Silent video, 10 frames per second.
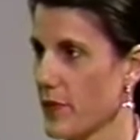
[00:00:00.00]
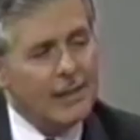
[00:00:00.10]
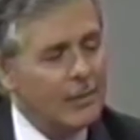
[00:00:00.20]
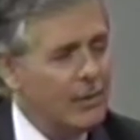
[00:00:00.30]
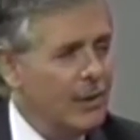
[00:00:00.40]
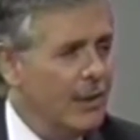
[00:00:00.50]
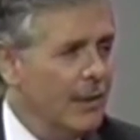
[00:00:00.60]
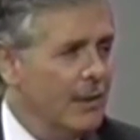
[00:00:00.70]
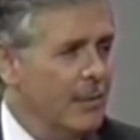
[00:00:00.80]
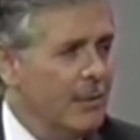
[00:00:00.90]
Switching
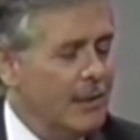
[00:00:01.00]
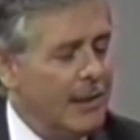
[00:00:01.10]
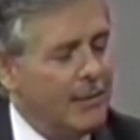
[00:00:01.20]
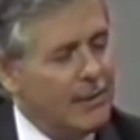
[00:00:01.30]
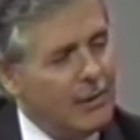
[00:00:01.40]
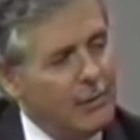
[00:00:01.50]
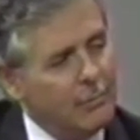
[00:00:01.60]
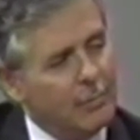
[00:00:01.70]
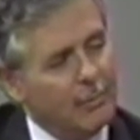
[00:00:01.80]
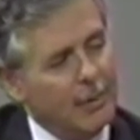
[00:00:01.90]
gears a bit, David, do you
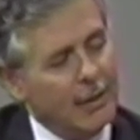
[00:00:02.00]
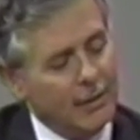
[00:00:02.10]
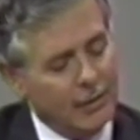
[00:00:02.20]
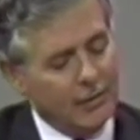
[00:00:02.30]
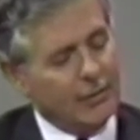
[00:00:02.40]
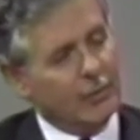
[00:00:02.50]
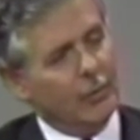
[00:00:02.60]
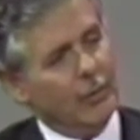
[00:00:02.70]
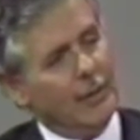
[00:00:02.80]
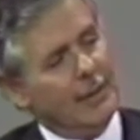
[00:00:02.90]
prepare your
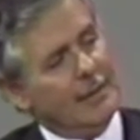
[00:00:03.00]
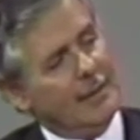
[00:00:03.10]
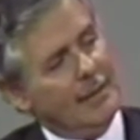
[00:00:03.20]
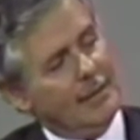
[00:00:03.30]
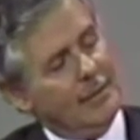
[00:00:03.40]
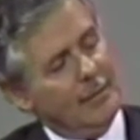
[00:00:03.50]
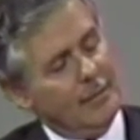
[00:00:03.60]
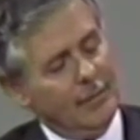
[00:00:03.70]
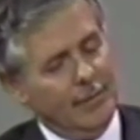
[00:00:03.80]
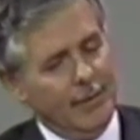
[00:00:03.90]
stories in
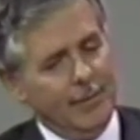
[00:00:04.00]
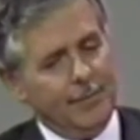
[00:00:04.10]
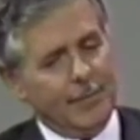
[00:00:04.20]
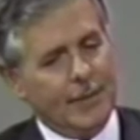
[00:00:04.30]
terms of